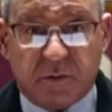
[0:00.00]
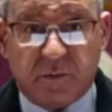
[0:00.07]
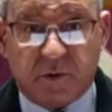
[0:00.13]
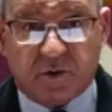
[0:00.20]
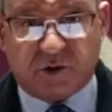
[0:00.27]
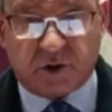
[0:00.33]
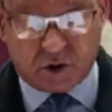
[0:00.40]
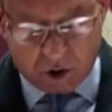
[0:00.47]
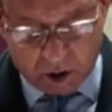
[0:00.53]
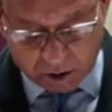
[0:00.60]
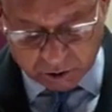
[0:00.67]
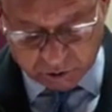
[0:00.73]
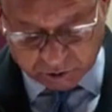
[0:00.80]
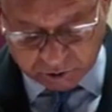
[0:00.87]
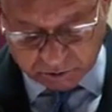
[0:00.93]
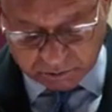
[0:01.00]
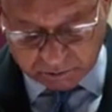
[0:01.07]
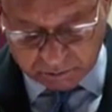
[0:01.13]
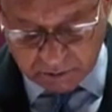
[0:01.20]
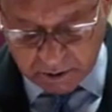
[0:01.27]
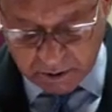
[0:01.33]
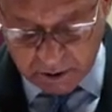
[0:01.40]
a
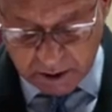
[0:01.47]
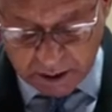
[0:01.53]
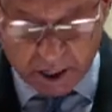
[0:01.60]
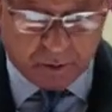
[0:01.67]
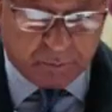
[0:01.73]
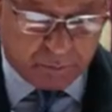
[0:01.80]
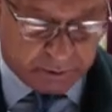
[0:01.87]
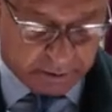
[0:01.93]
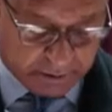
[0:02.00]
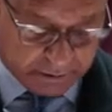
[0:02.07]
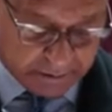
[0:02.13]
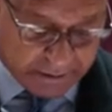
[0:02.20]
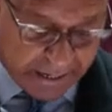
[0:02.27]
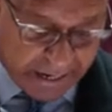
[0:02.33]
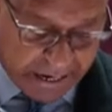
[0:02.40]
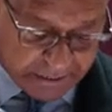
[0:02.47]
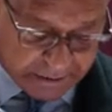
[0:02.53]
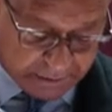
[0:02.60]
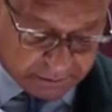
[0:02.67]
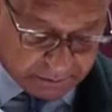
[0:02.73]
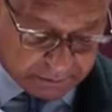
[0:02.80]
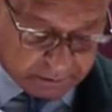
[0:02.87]
musicologist, a political
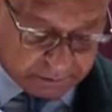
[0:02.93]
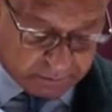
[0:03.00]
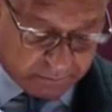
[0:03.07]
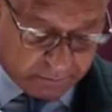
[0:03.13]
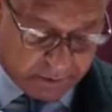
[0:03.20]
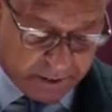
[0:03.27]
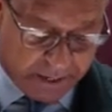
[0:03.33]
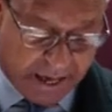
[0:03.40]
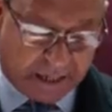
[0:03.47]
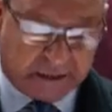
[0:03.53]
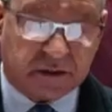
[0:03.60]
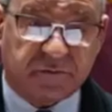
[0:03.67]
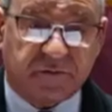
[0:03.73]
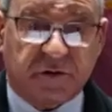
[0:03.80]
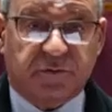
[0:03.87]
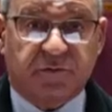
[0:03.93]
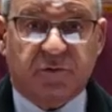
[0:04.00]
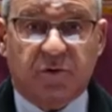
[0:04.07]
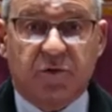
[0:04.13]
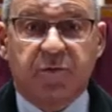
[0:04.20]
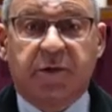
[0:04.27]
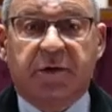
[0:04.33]
analyst, an activist
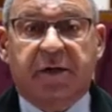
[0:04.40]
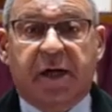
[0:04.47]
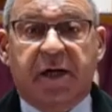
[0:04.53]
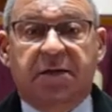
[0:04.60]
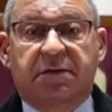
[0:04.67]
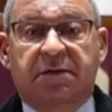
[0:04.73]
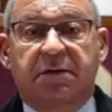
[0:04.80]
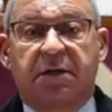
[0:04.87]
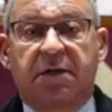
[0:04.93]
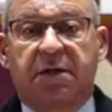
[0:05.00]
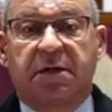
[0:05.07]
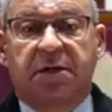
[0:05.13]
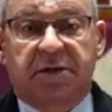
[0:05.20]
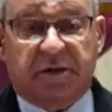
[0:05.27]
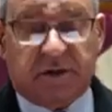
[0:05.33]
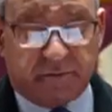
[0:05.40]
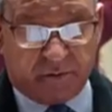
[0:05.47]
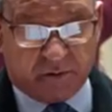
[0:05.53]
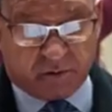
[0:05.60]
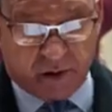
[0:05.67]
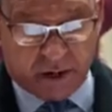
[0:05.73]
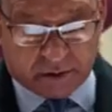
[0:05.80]
for human rights,
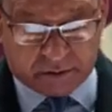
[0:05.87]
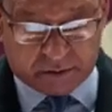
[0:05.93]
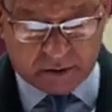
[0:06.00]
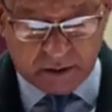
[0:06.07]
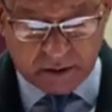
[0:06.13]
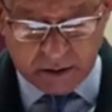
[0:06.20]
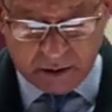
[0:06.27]
civil rights,